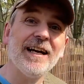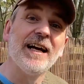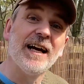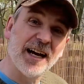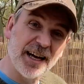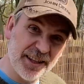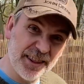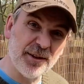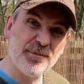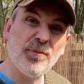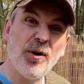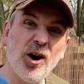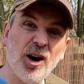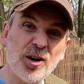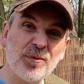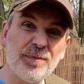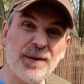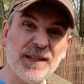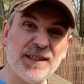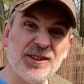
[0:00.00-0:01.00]
And the park
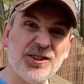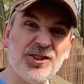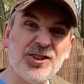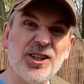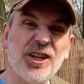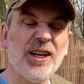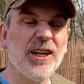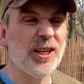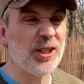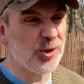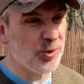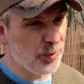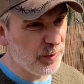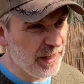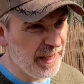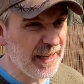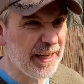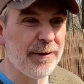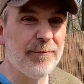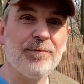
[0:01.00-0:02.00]
bench is
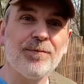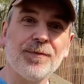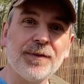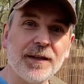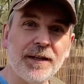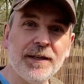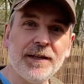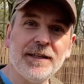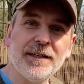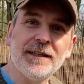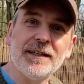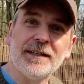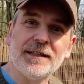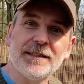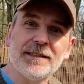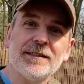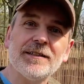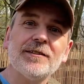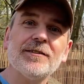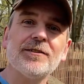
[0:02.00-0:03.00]
where
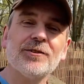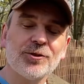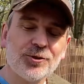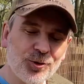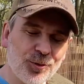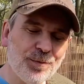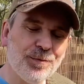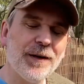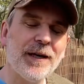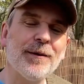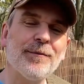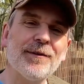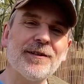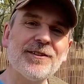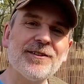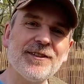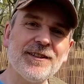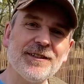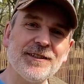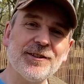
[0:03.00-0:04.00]
some people
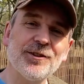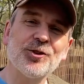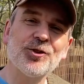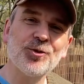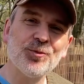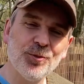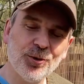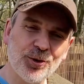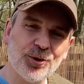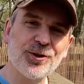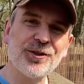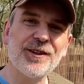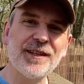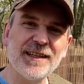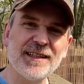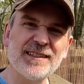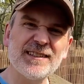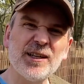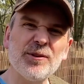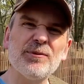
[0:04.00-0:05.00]
sit and smoke
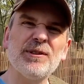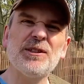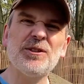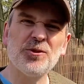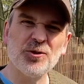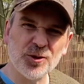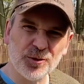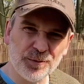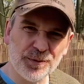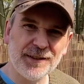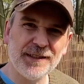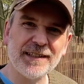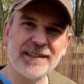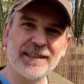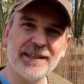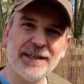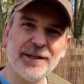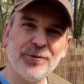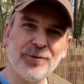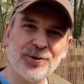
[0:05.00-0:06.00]
things that we don't
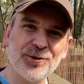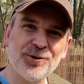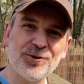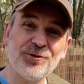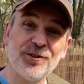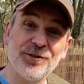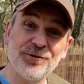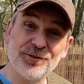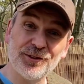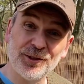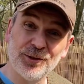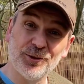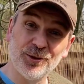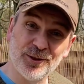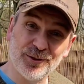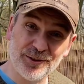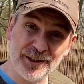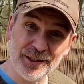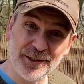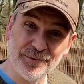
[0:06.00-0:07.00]
particularly want drifting
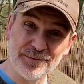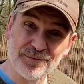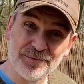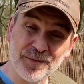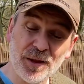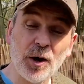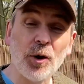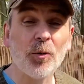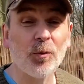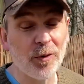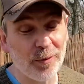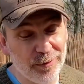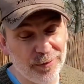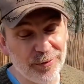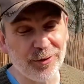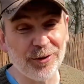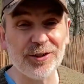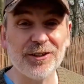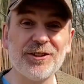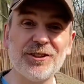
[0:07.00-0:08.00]
over when we've
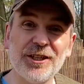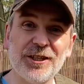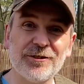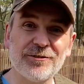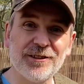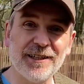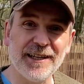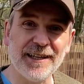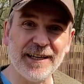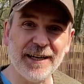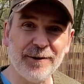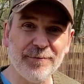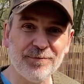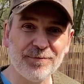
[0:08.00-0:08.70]
got the children here.